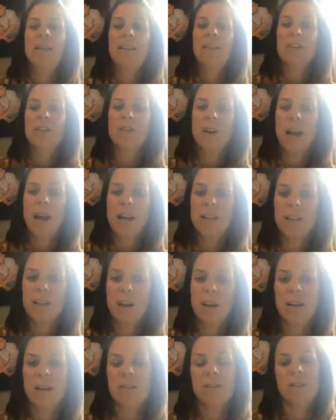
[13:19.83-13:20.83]
they tried
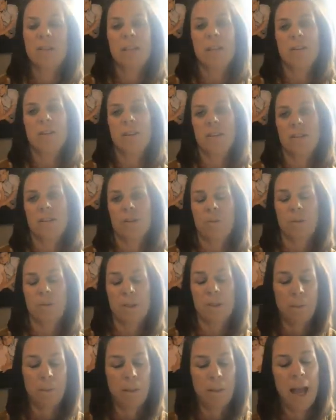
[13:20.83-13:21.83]
to also decrease their
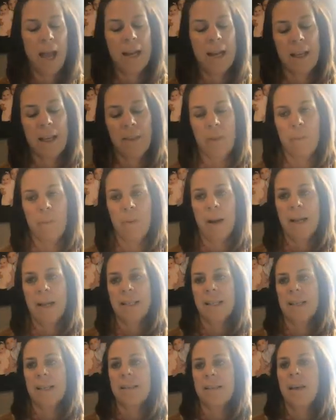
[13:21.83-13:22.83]
supply to get the
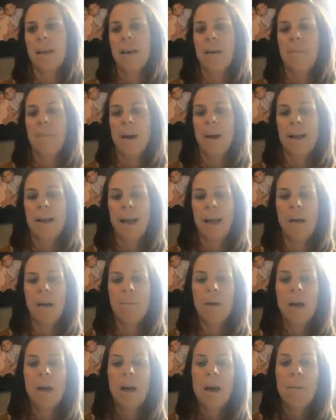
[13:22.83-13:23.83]
prices back up.